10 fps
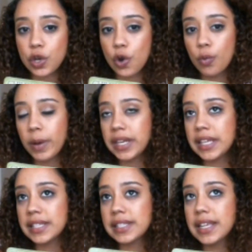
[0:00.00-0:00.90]

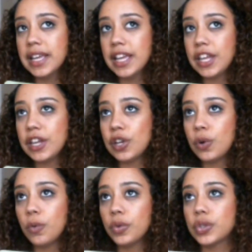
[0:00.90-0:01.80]
Nobody's, you
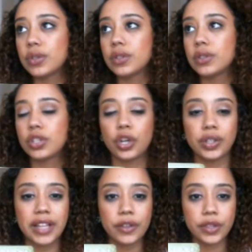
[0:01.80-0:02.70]
know, turned
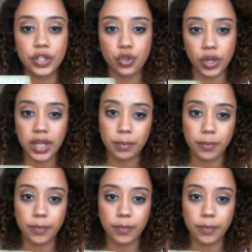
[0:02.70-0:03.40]
down their dream.